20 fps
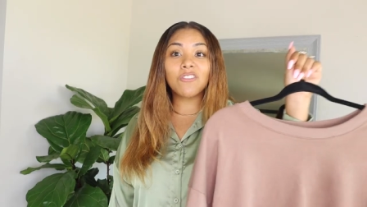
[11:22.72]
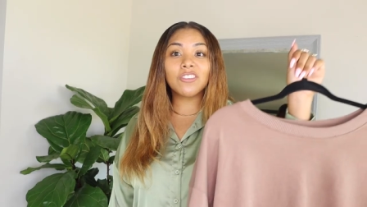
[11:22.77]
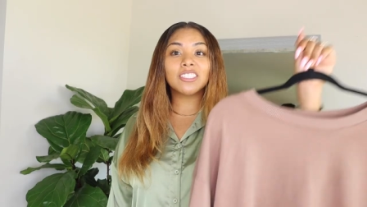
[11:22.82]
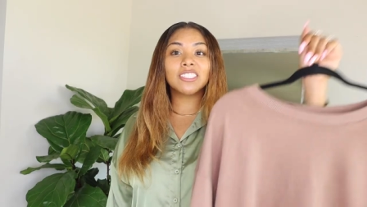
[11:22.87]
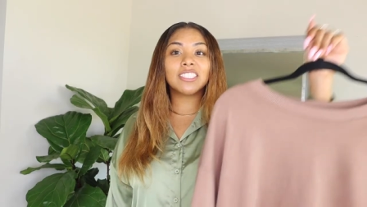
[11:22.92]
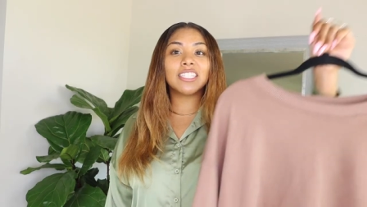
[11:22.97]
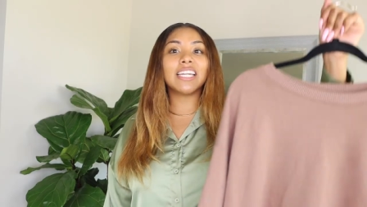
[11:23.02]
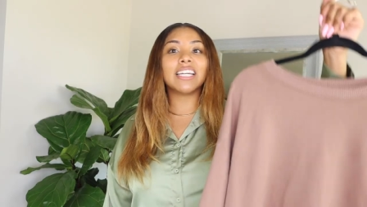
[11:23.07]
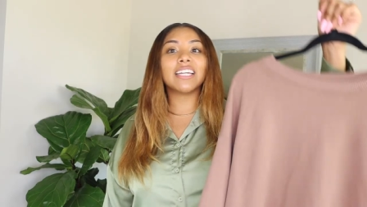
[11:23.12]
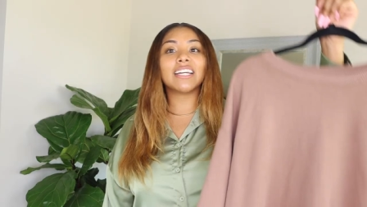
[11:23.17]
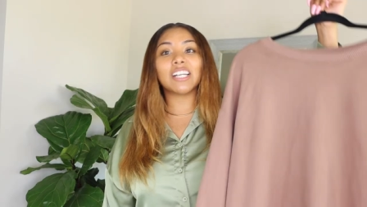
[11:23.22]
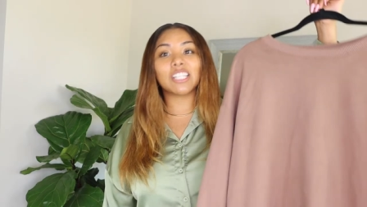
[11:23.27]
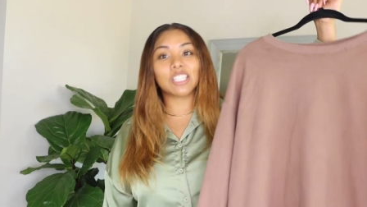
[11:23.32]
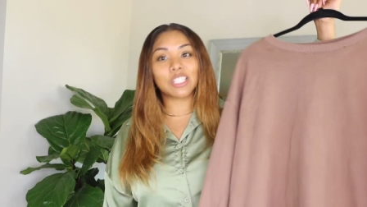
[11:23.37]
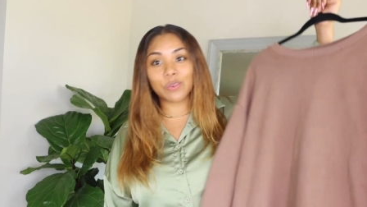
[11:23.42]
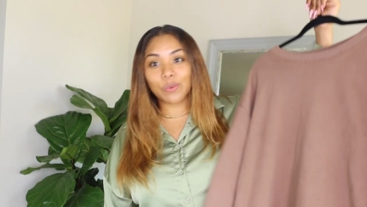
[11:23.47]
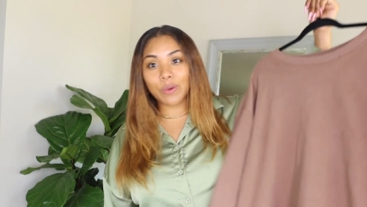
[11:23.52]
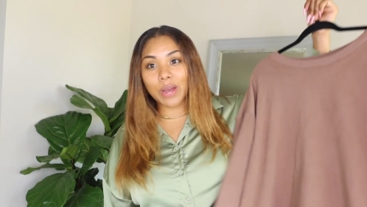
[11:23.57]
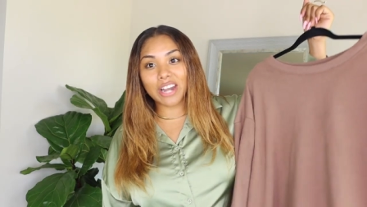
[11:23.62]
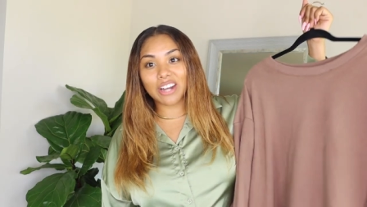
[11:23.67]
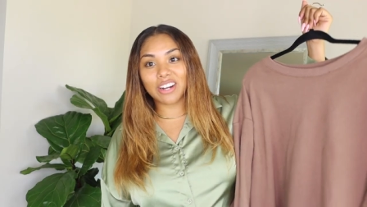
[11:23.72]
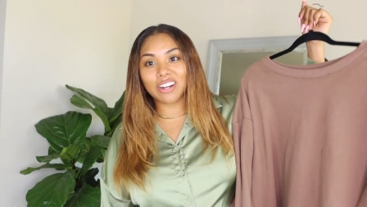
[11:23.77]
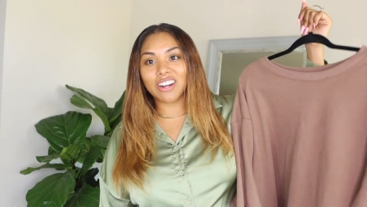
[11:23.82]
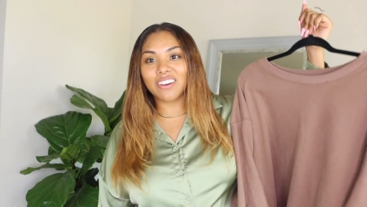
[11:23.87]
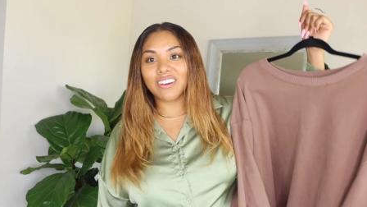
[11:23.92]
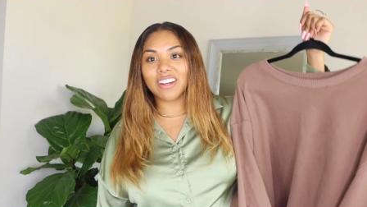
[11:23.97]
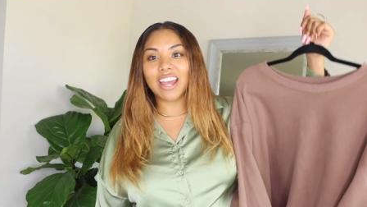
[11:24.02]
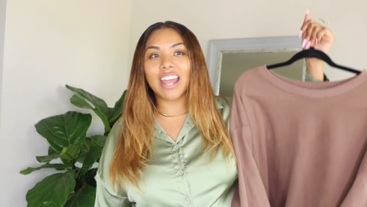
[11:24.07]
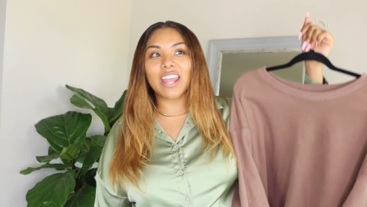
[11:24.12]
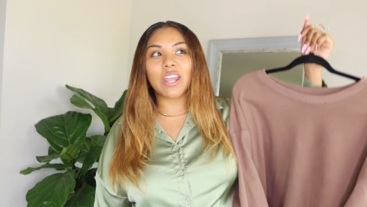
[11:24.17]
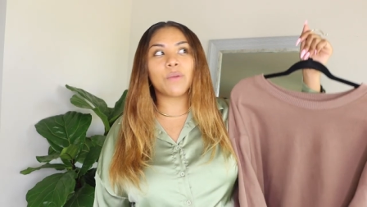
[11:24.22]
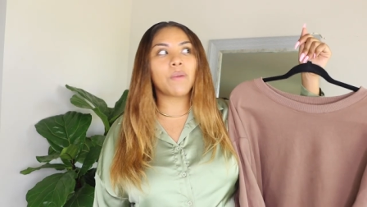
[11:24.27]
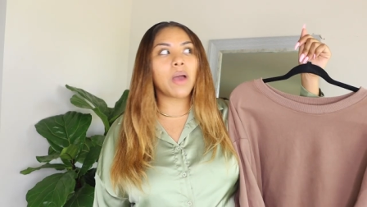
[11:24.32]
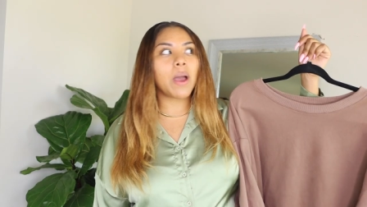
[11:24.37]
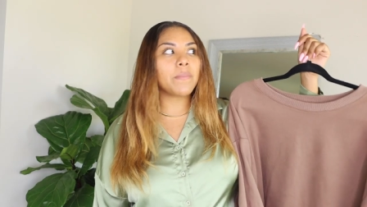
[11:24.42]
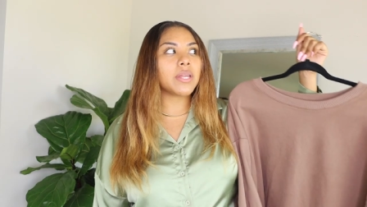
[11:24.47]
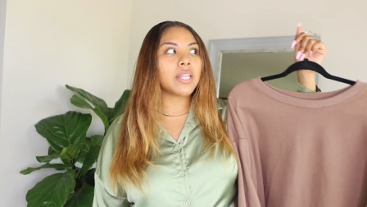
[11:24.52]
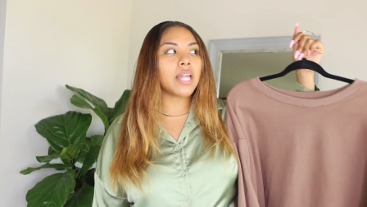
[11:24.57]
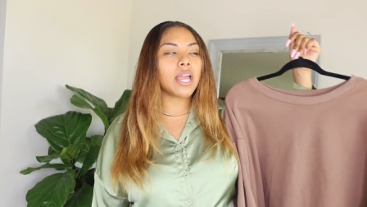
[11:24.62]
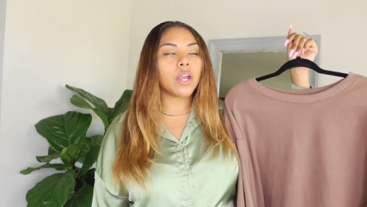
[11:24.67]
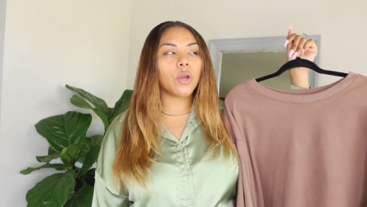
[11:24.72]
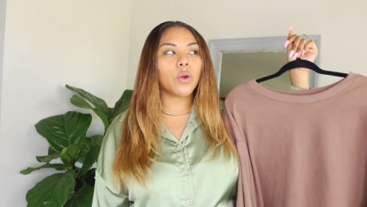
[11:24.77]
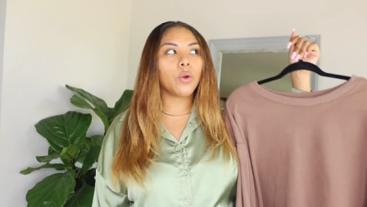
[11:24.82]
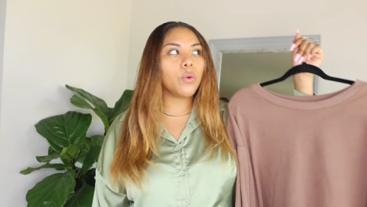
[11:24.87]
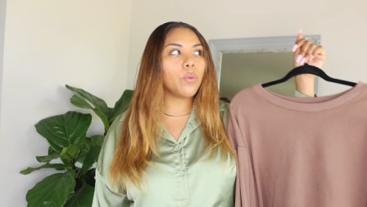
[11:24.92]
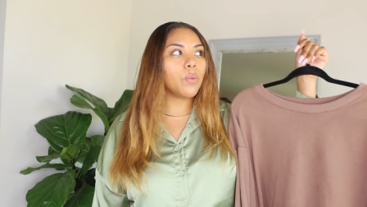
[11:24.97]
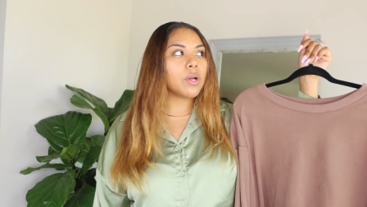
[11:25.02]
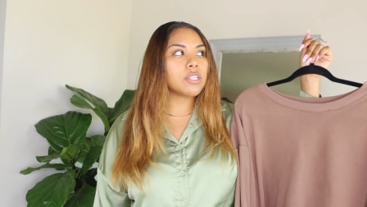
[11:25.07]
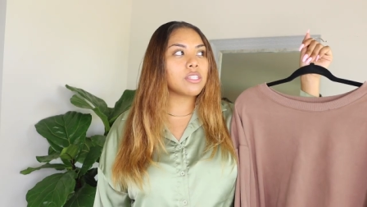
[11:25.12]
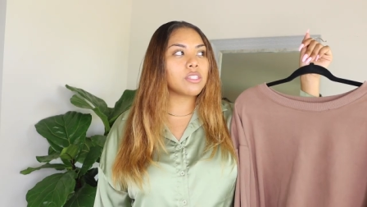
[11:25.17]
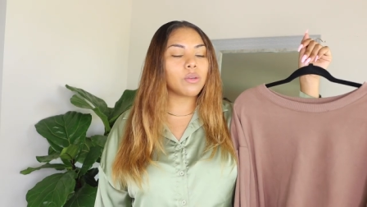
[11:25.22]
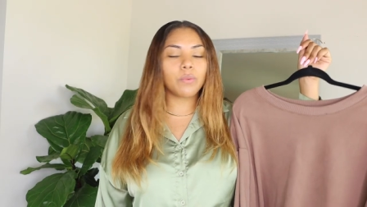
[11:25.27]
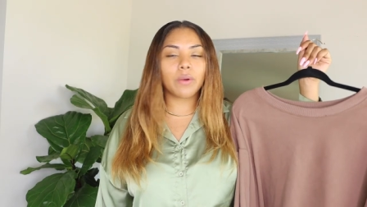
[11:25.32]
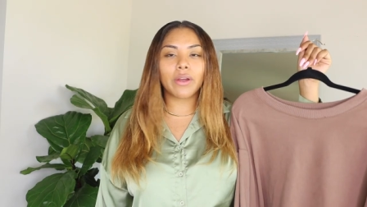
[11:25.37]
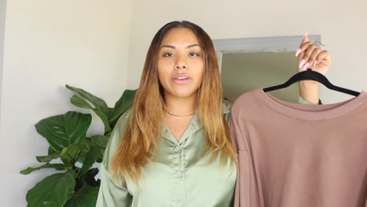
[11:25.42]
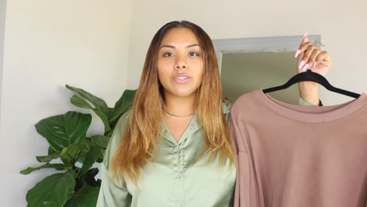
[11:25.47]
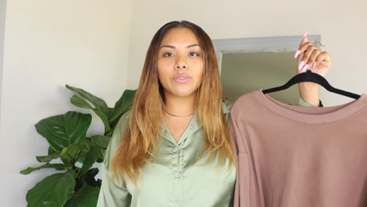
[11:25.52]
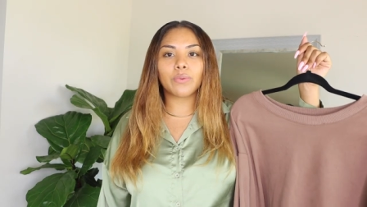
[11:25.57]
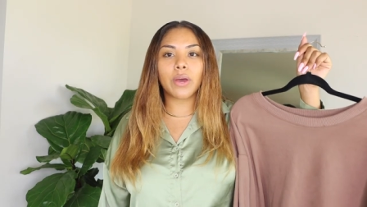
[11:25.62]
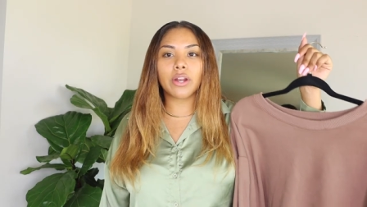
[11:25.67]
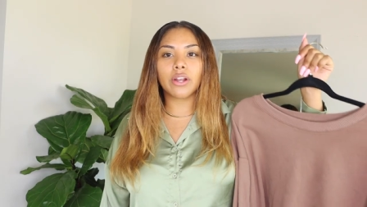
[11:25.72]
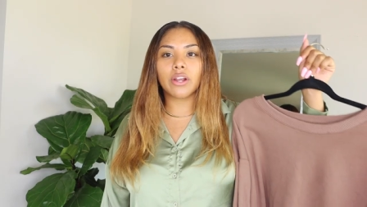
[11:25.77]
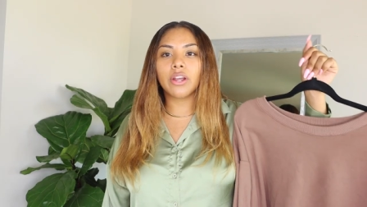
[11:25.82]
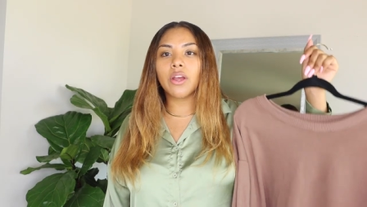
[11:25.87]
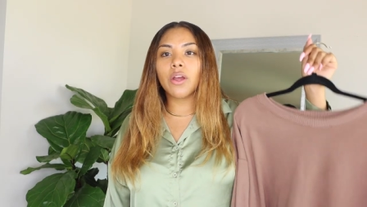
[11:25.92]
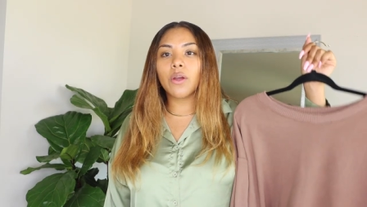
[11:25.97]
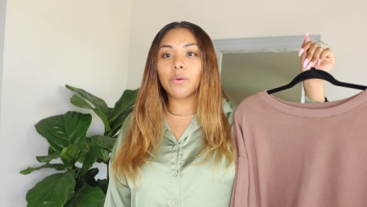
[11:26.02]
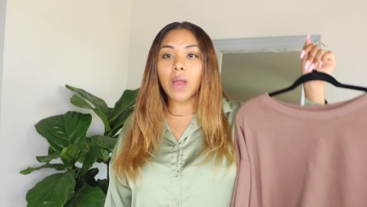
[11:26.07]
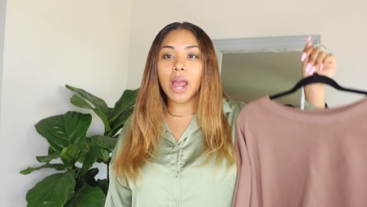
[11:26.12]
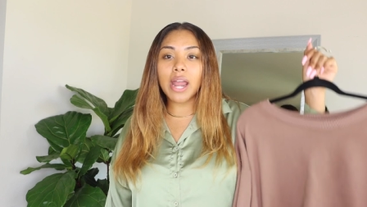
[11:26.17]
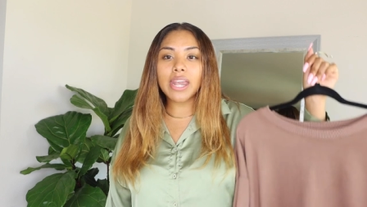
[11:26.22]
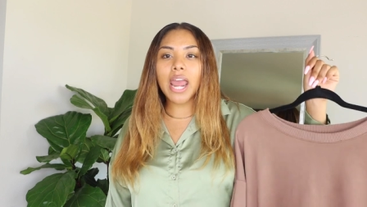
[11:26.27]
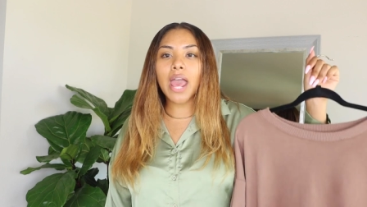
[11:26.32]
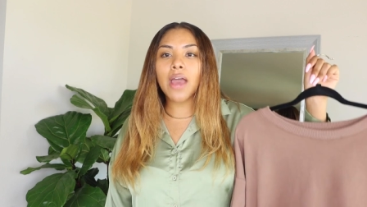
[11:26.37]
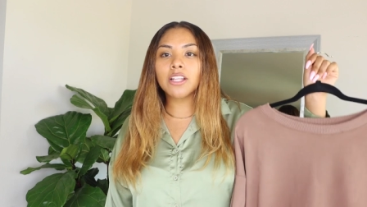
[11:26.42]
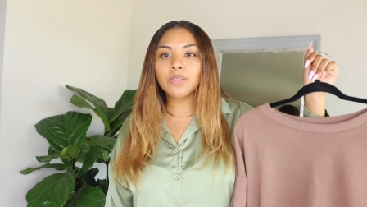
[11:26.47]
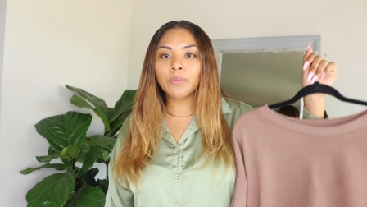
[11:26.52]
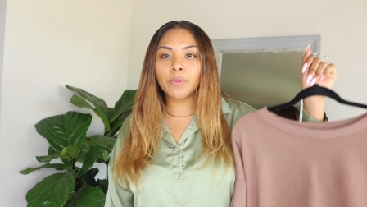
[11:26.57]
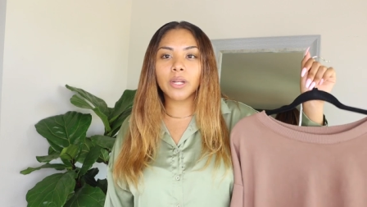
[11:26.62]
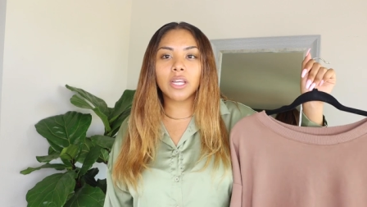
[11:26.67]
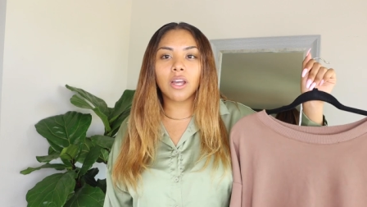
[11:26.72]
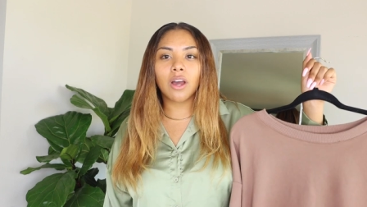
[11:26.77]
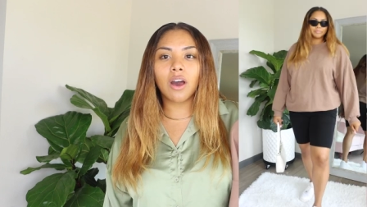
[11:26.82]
overthink a sweater, okay? You might be like, who wants to wear a sweater? Right now it's pretty